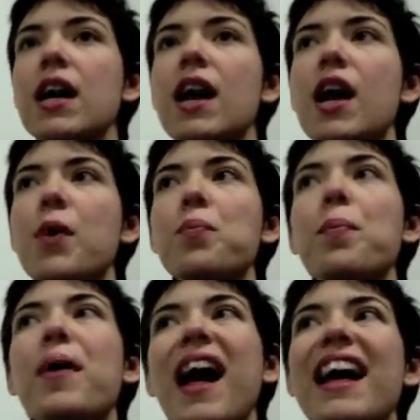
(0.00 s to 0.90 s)

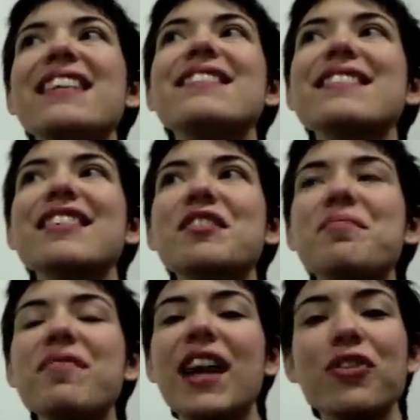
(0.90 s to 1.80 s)
but
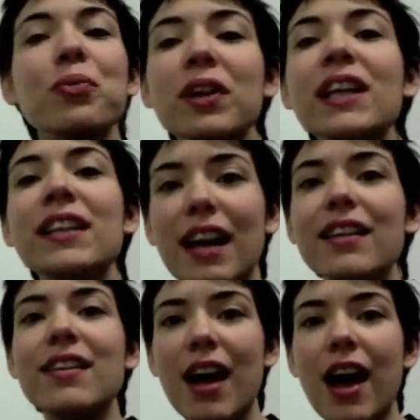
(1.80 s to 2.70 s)
that's really not
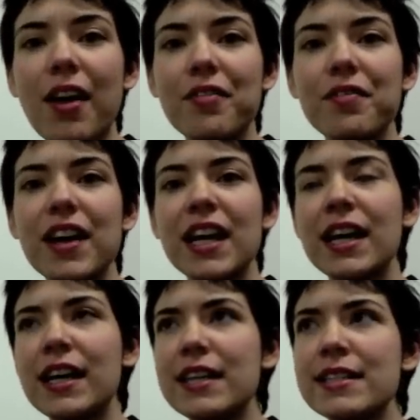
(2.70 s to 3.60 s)
enough.
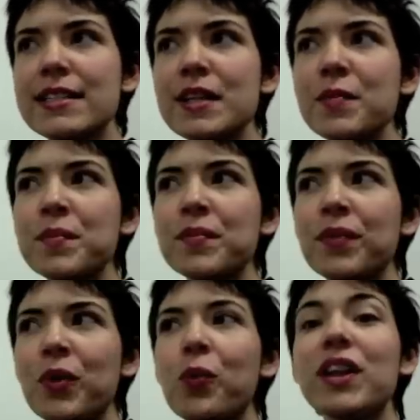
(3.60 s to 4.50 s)
And
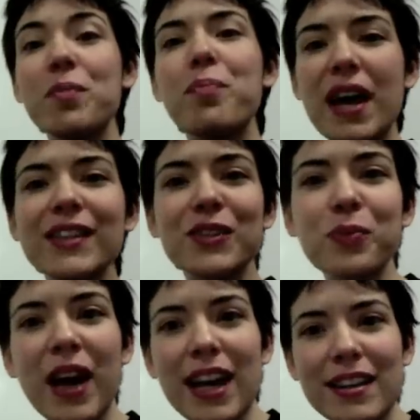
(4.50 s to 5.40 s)
one of the best
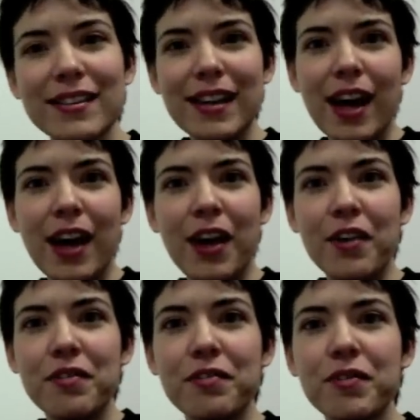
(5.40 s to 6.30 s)
ways
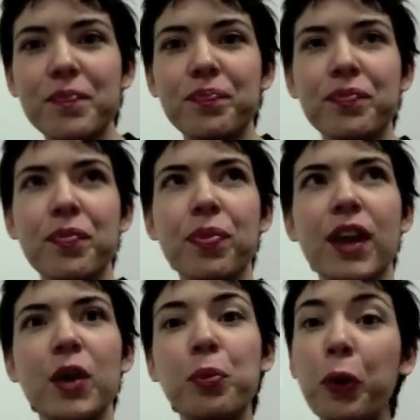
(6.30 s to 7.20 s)
of
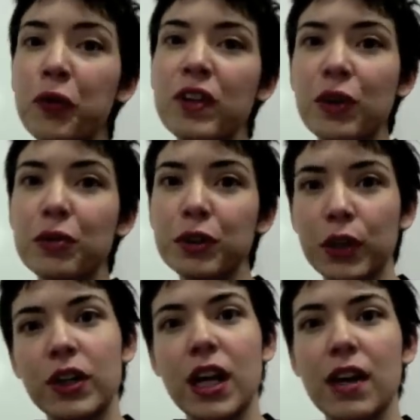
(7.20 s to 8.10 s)
improving your
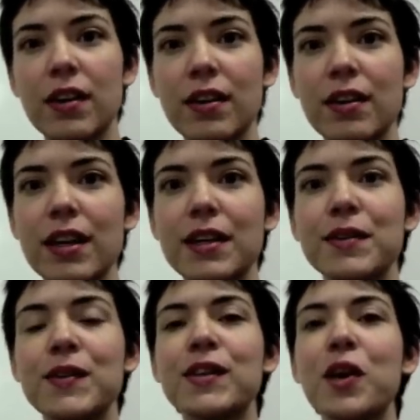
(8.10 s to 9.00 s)
learning
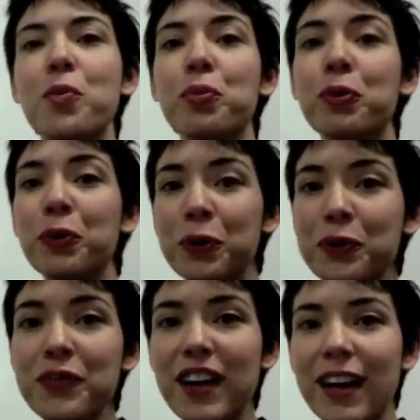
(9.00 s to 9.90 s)
is
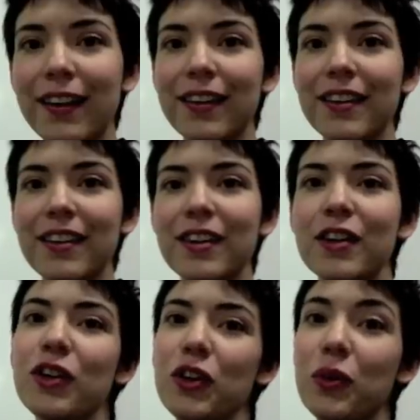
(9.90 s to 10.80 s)
improving
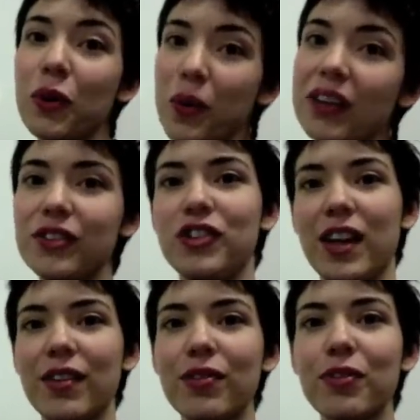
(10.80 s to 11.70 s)
your
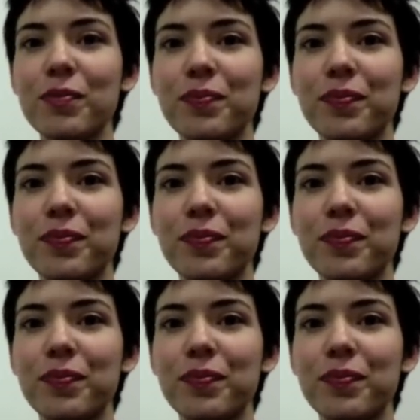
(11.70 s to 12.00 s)
questions.